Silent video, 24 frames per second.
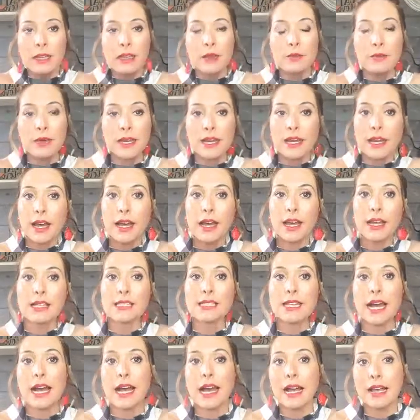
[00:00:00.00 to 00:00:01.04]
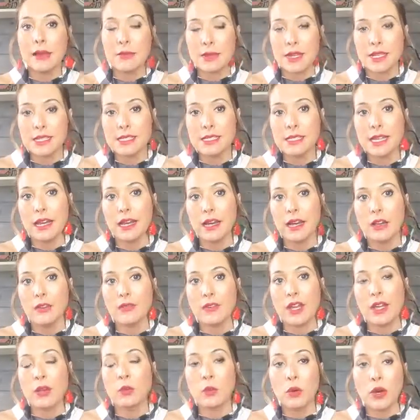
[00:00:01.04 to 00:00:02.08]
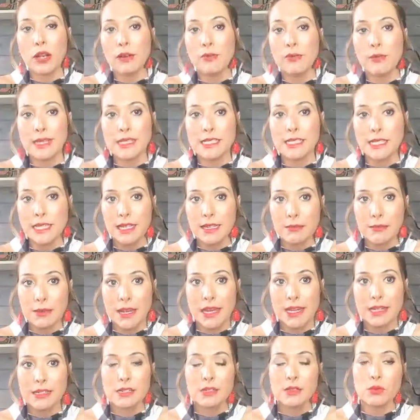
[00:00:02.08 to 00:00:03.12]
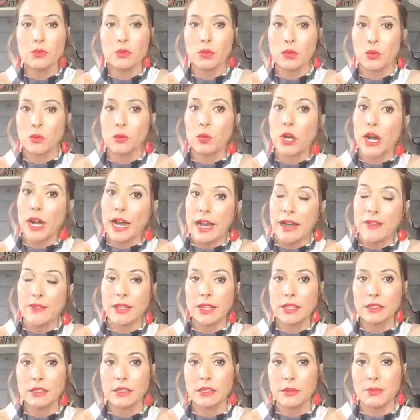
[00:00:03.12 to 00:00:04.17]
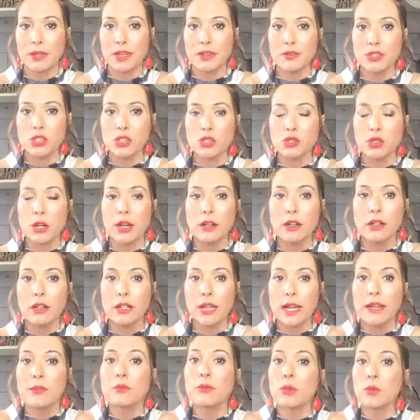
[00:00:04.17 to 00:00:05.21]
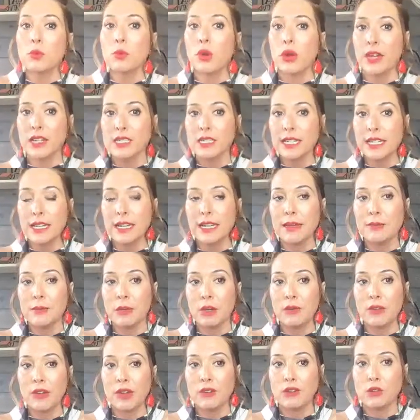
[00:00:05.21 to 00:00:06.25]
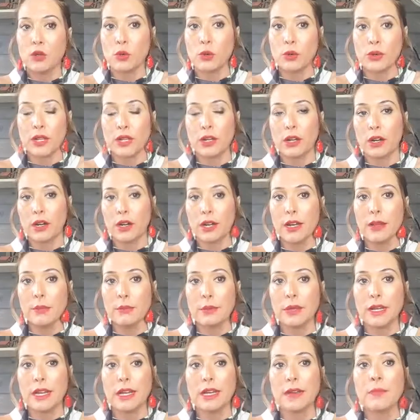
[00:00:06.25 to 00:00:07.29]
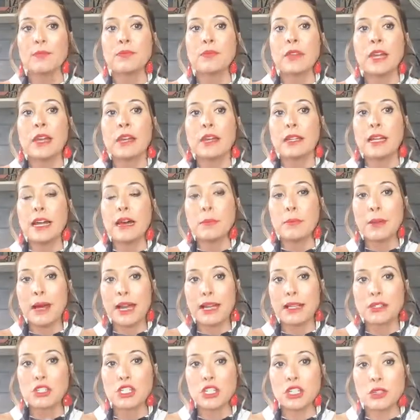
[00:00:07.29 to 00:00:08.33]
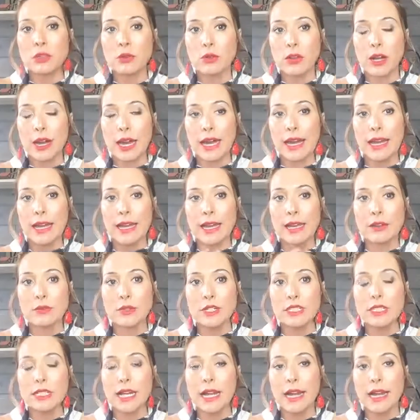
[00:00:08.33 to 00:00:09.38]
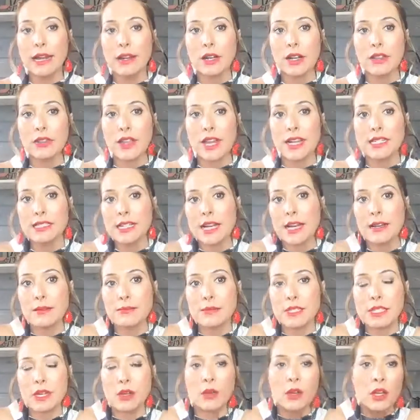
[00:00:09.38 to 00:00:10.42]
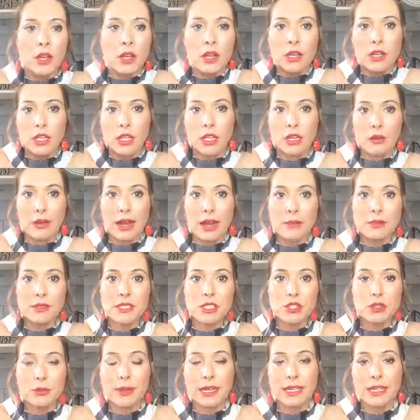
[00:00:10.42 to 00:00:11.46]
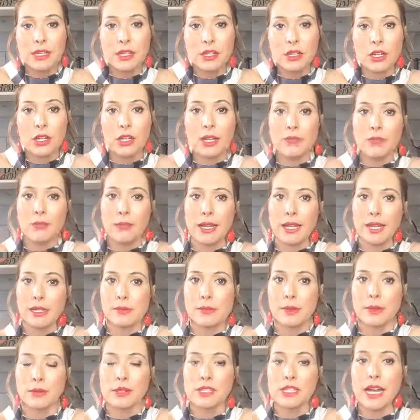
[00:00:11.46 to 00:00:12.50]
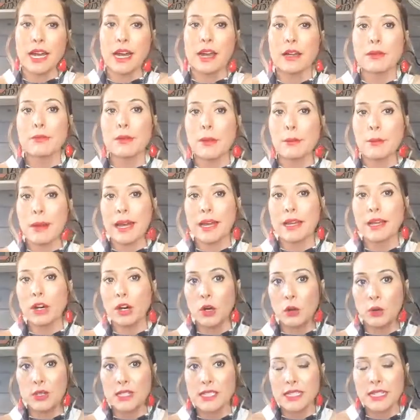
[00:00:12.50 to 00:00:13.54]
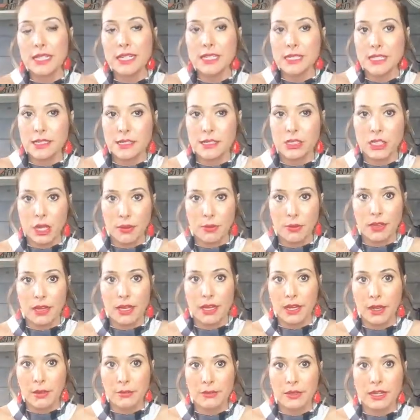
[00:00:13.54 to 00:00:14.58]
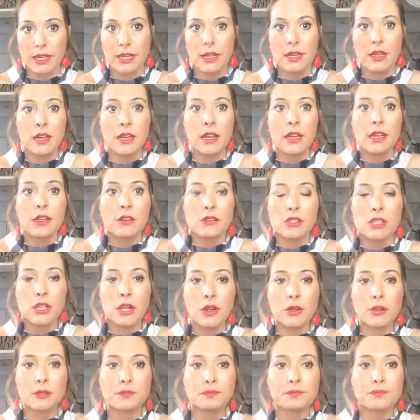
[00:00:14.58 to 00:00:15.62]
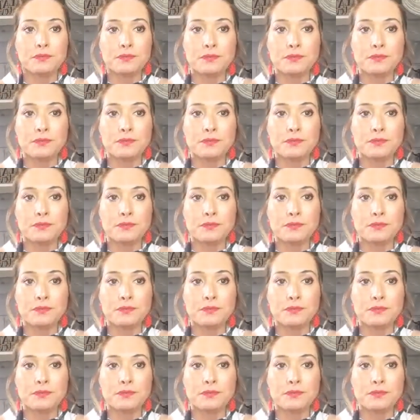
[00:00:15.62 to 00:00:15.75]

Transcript: because I myself and one of my teammates were having a little bit of a struggle, and we wanted to keep moving forward in our company. Now, mind you, I had retired at that time, so I was still making good enough money to be retired, but my goal was to get to the top of the company. So